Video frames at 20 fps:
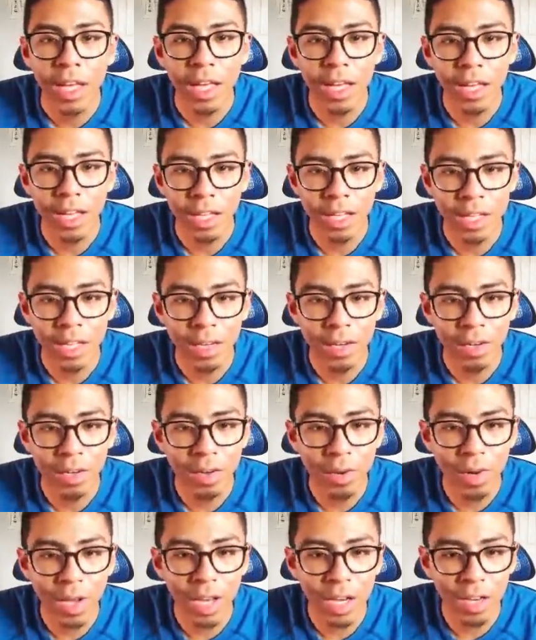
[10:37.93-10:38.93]
and
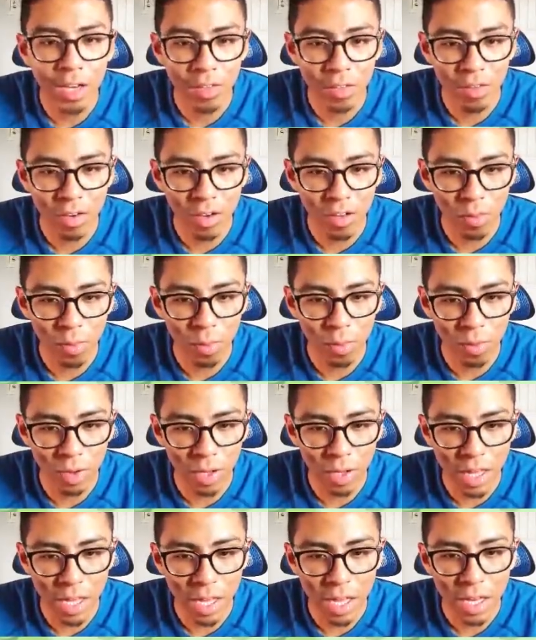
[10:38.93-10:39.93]
go ahead and start
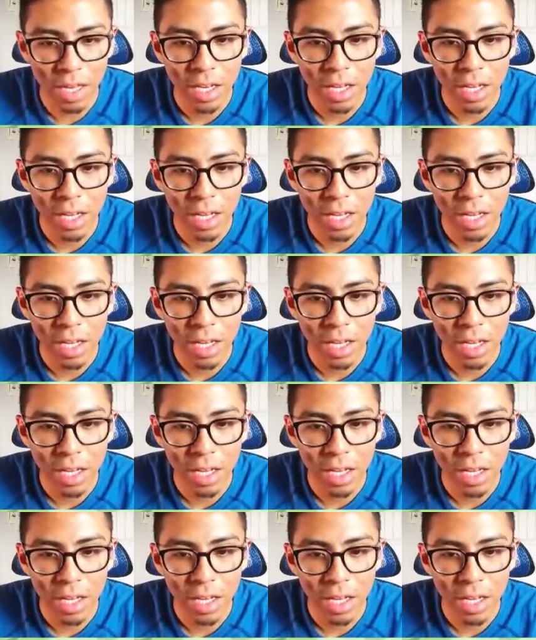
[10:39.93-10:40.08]
exploring that.